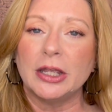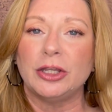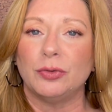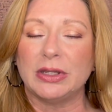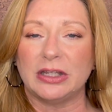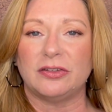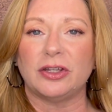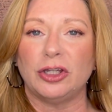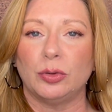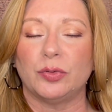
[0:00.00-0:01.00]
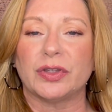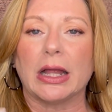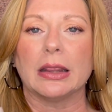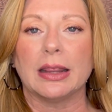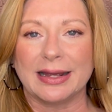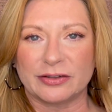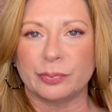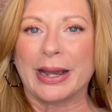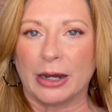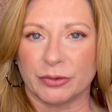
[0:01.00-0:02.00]
You need to use less
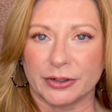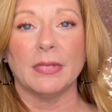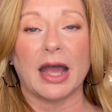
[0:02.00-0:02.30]
powder.